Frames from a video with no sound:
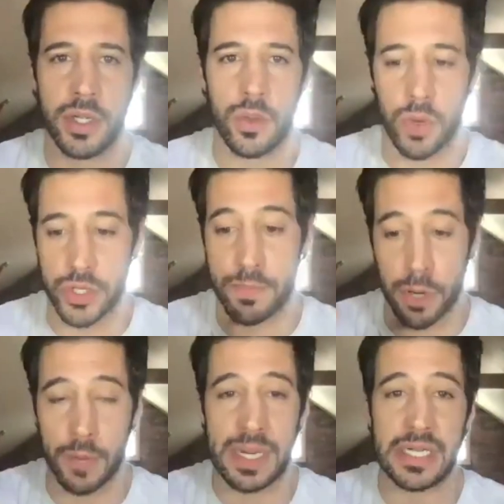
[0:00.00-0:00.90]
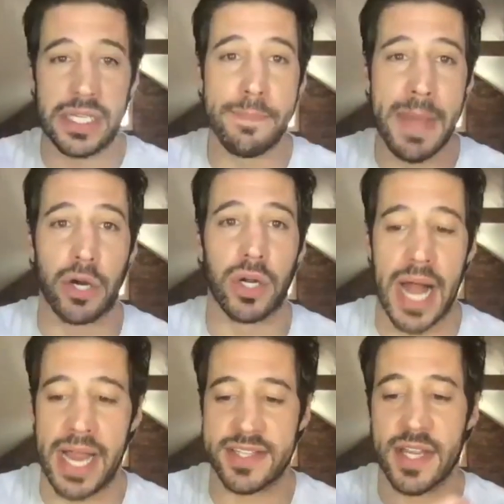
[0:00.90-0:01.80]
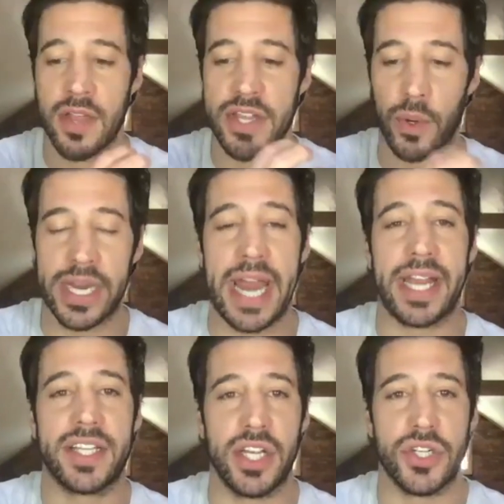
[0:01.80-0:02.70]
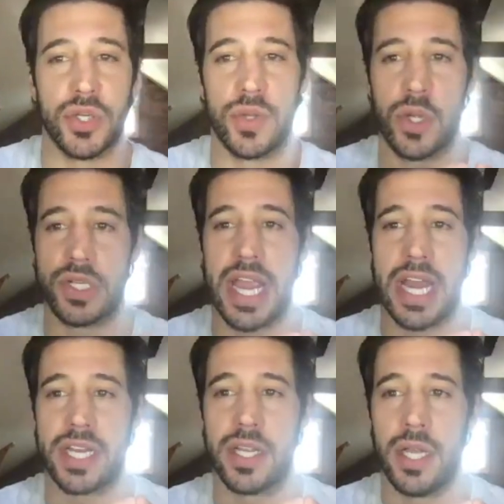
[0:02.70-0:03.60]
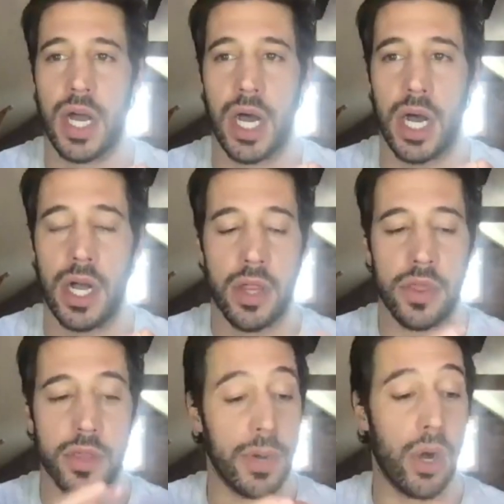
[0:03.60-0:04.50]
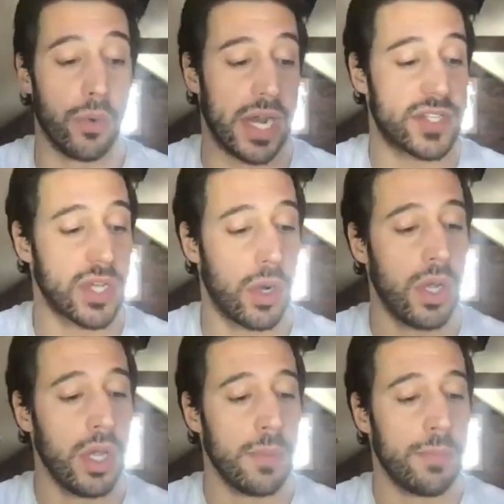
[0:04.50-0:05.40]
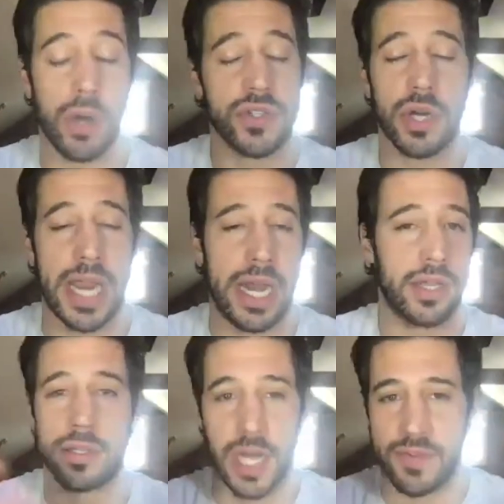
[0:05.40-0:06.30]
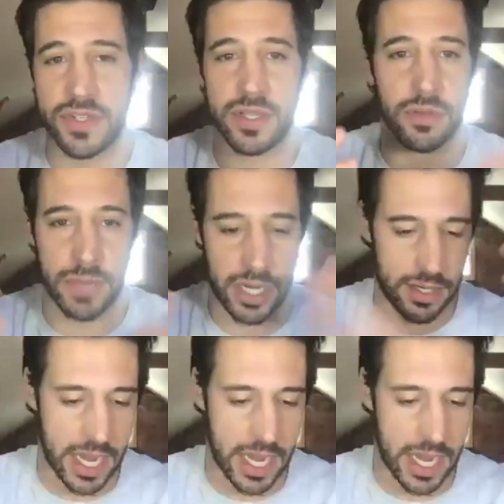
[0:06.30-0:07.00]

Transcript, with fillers: where you permanently mineralize the organic tissue, the organic uh, the bone, right? So bones are organic. Obviously, they're made